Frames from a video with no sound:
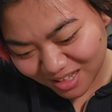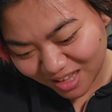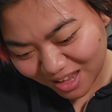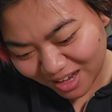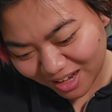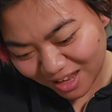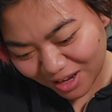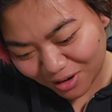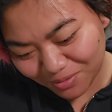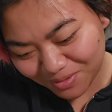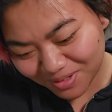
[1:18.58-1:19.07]

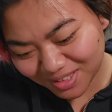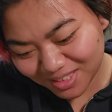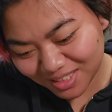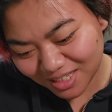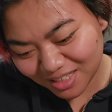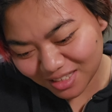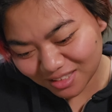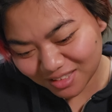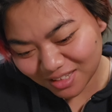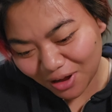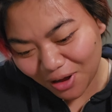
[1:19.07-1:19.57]
I kind of want to
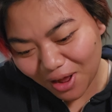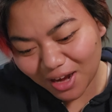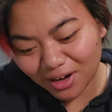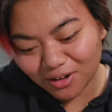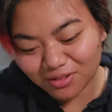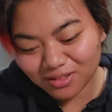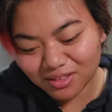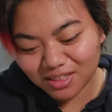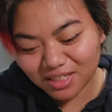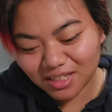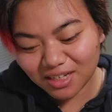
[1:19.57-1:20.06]
take this out. I
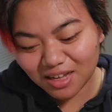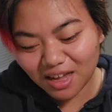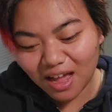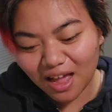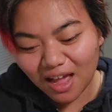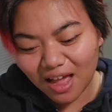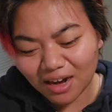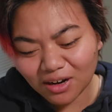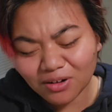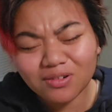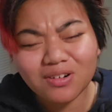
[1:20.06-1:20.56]
don't think,
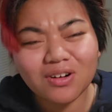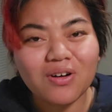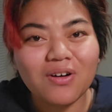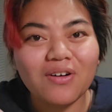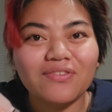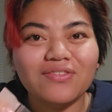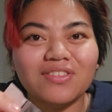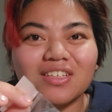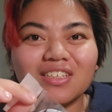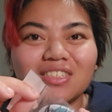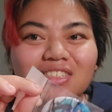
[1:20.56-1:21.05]
I don't know
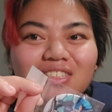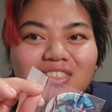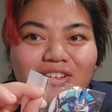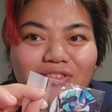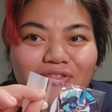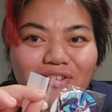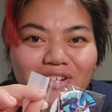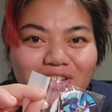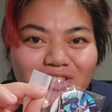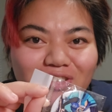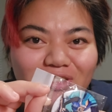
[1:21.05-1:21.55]
if this is
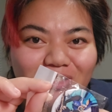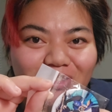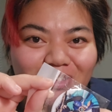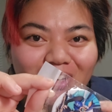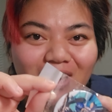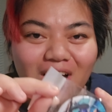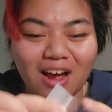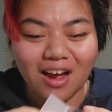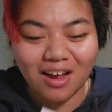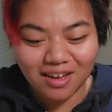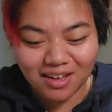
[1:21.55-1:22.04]
official or
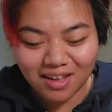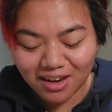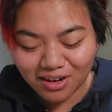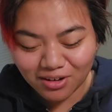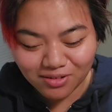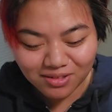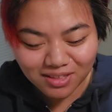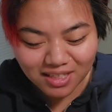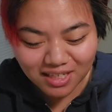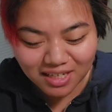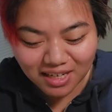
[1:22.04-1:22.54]
not. I
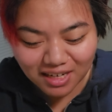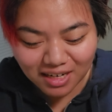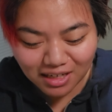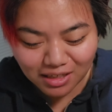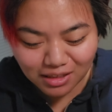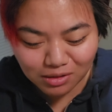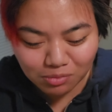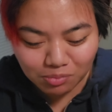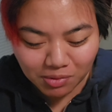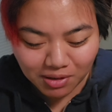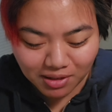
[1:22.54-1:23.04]
don't think it
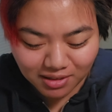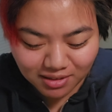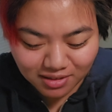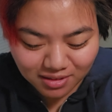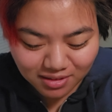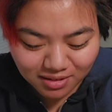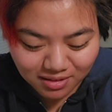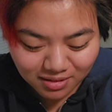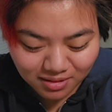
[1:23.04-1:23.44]
is, but.